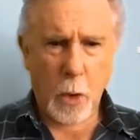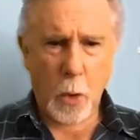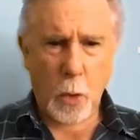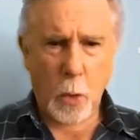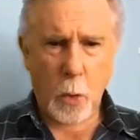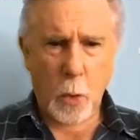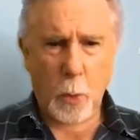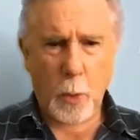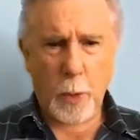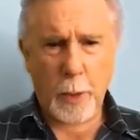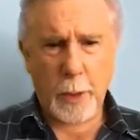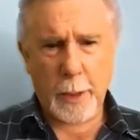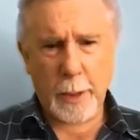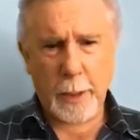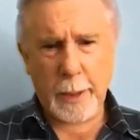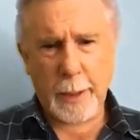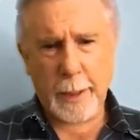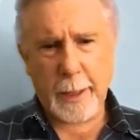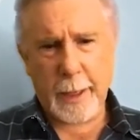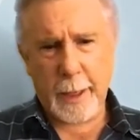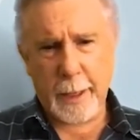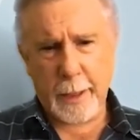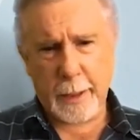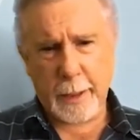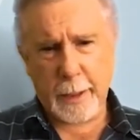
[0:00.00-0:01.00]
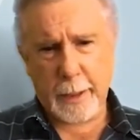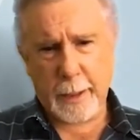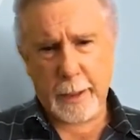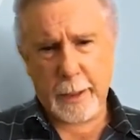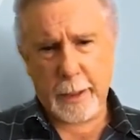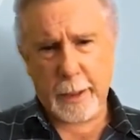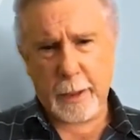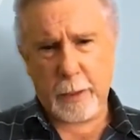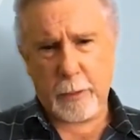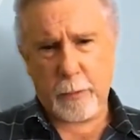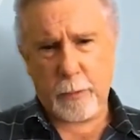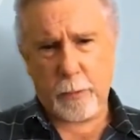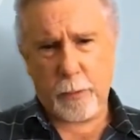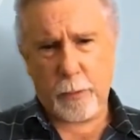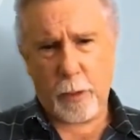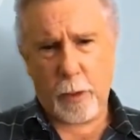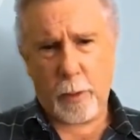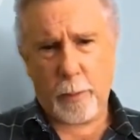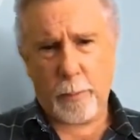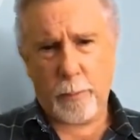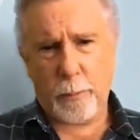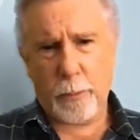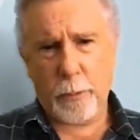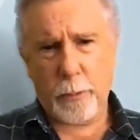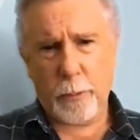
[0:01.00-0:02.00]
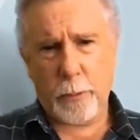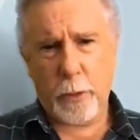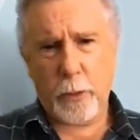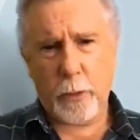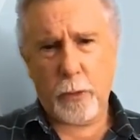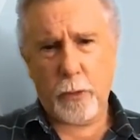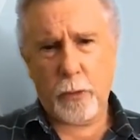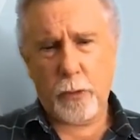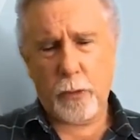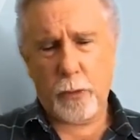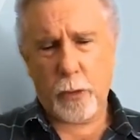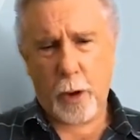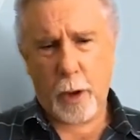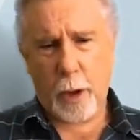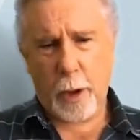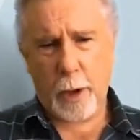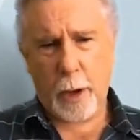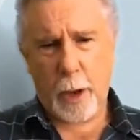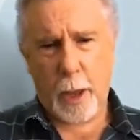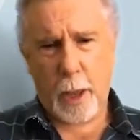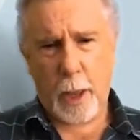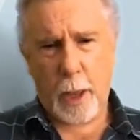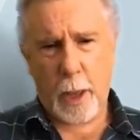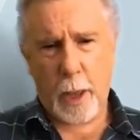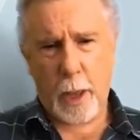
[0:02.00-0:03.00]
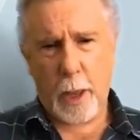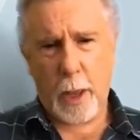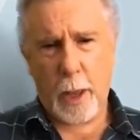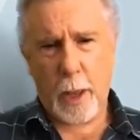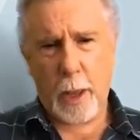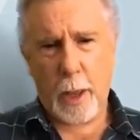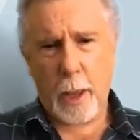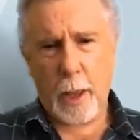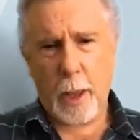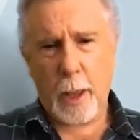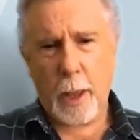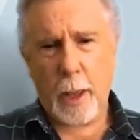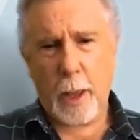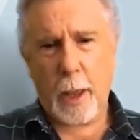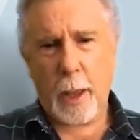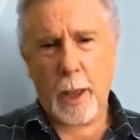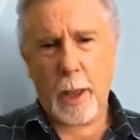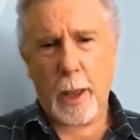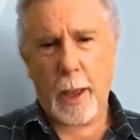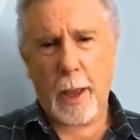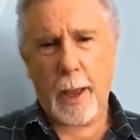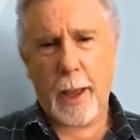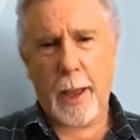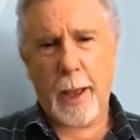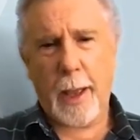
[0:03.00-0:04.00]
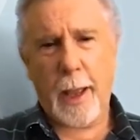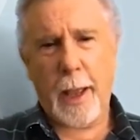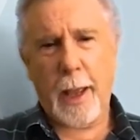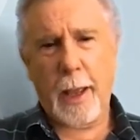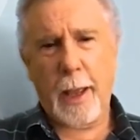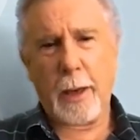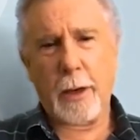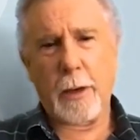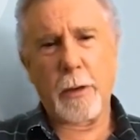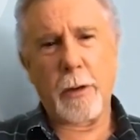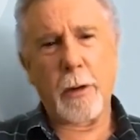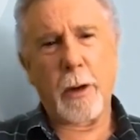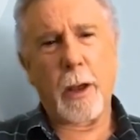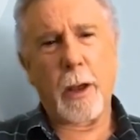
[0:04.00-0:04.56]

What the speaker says: We could get it from China and